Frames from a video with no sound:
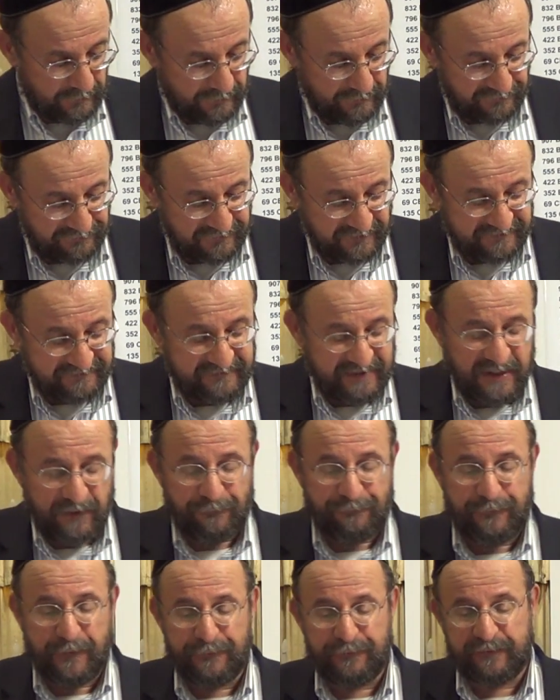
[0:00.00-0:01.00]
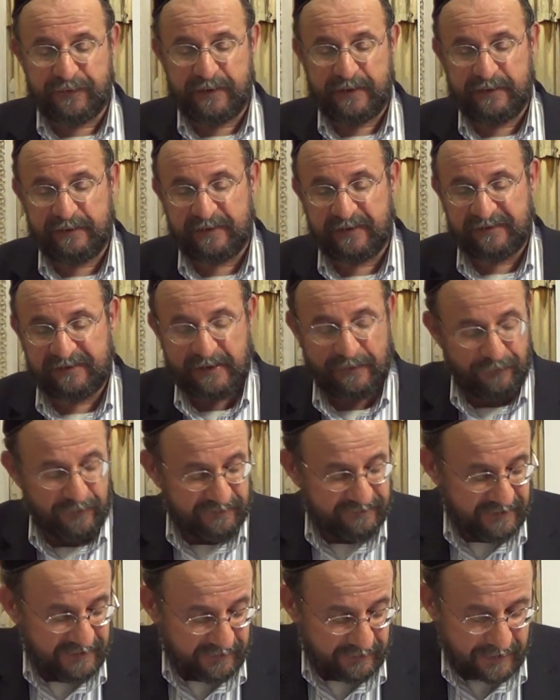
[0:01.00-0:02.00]
in 1650 to
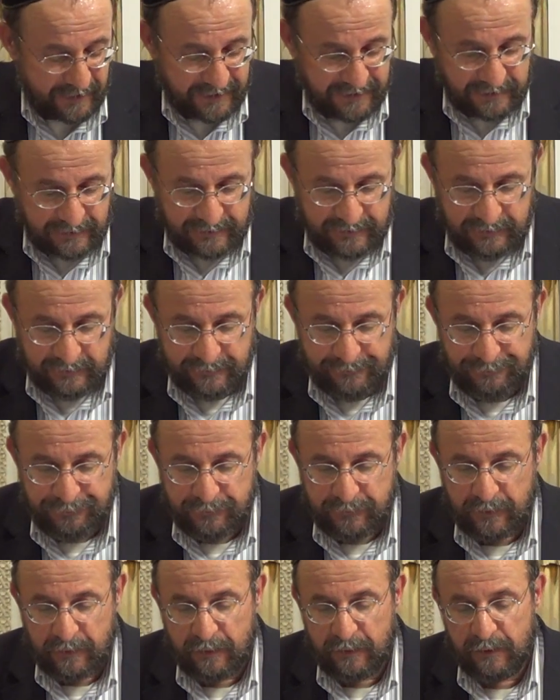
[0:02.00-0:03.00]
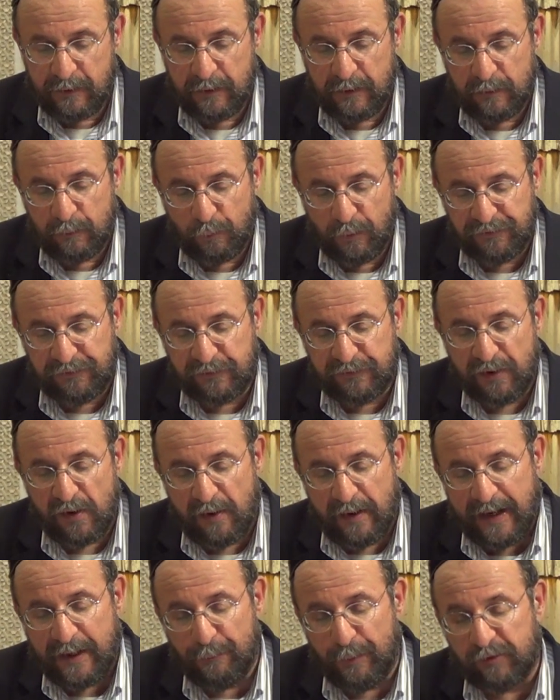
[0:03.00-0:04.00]
1780, was a
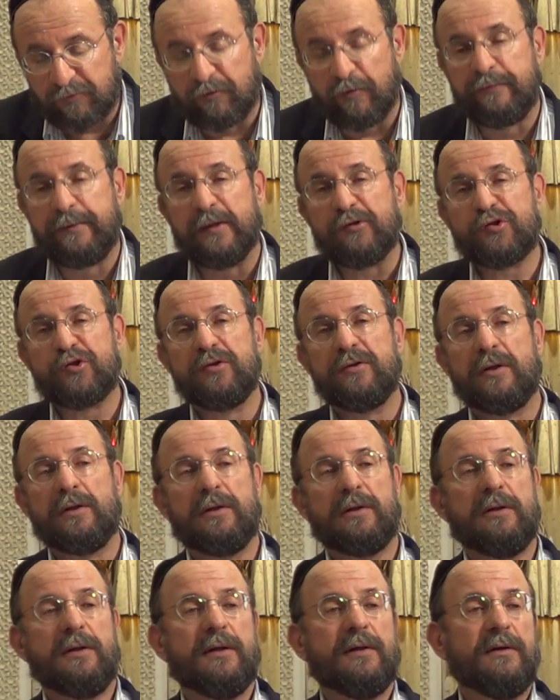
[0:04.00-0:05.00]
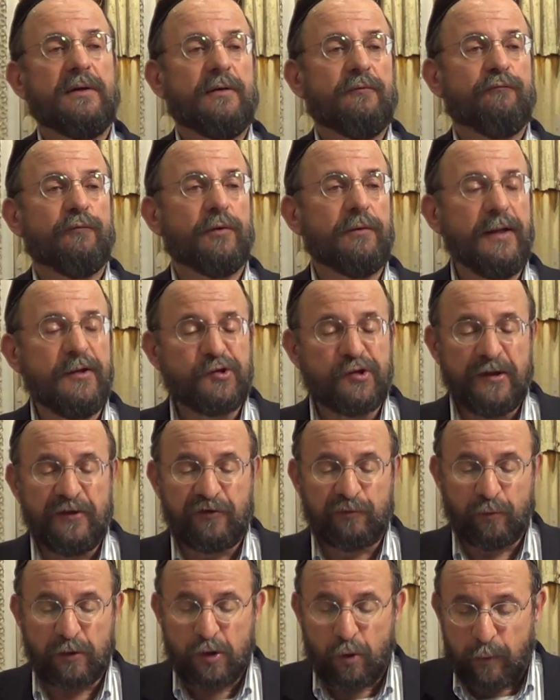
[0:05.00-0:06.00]
time when traditional
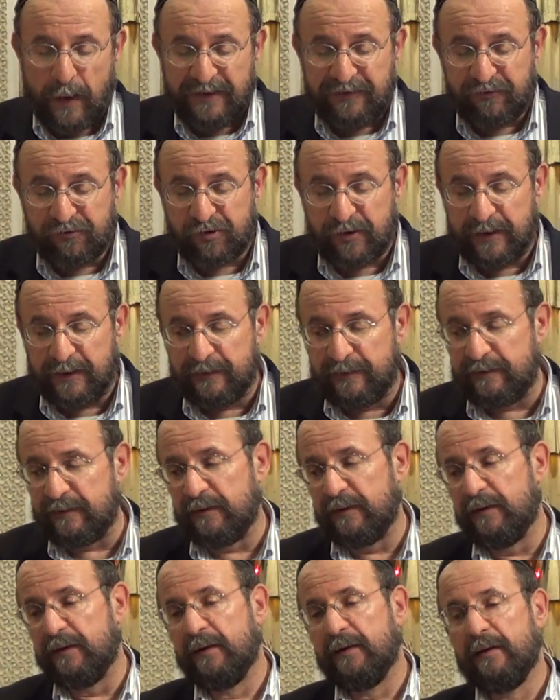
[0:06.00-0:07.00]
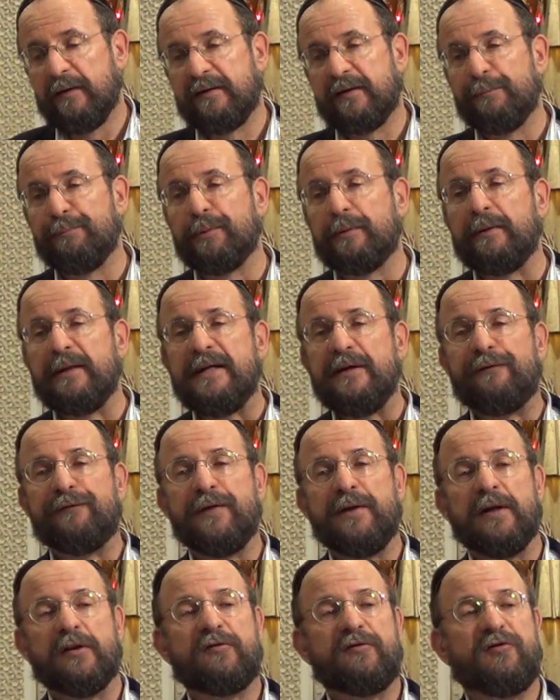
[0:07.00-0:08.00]
religions were questioned, the
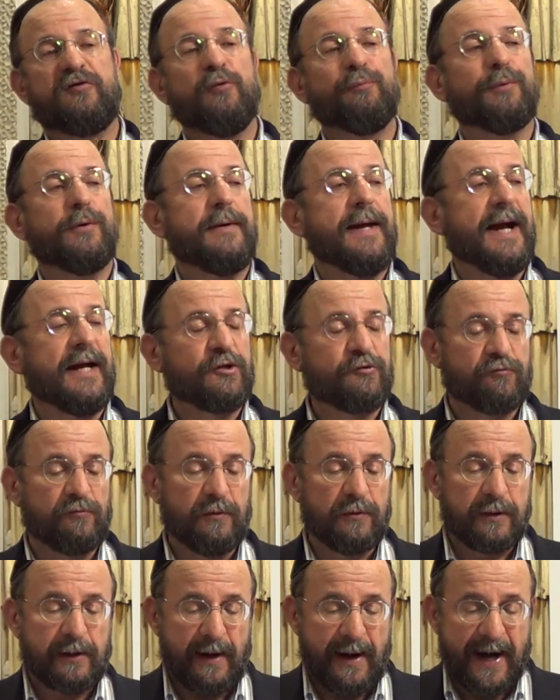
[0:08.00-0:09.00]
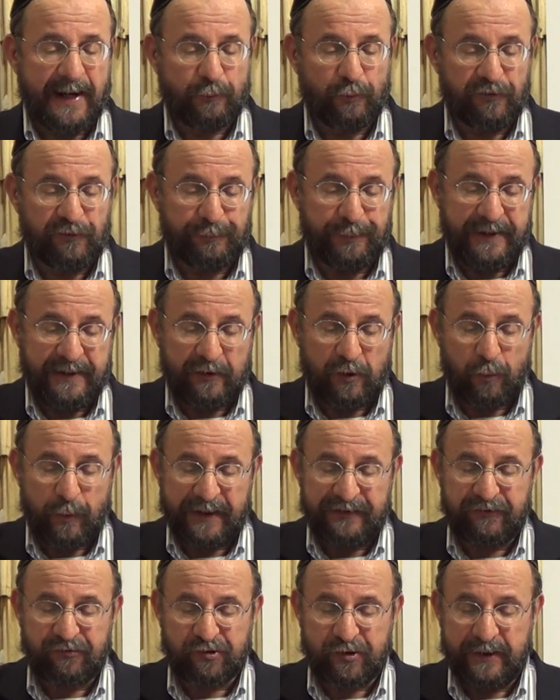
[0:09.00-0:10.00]
belief in a supernatural God was being
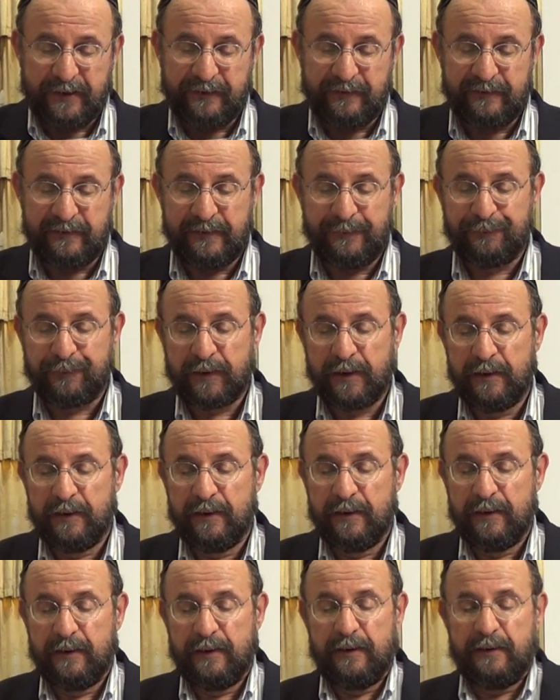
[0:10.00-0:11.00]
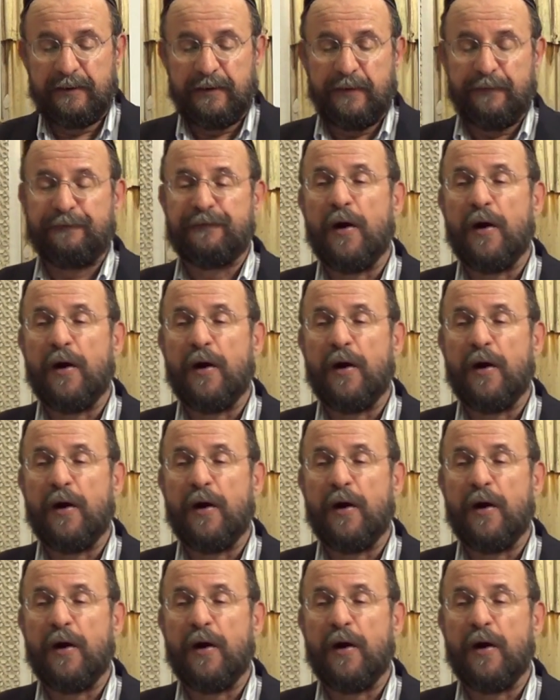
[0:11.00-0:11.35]
questioned, the